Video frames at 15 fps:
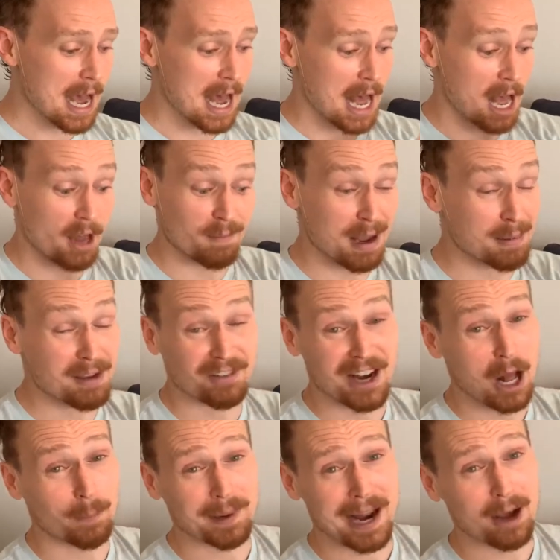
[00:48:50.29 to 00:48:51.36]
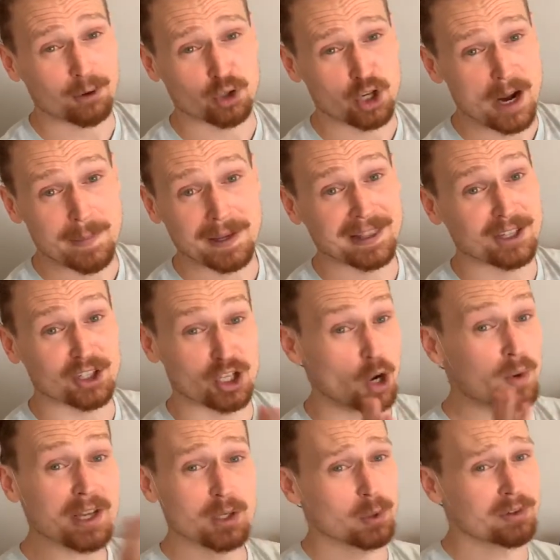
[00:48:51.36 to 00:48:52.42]
and maybe even helping out shaping the
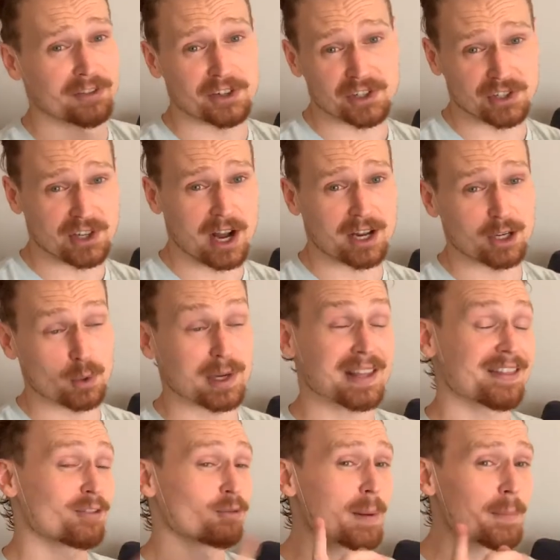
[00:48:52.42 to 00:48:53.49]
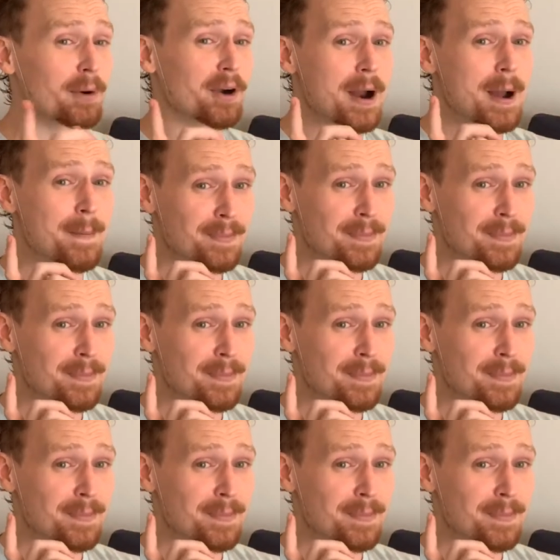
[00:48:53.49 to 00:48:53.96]
Sony universe's continuity. Remember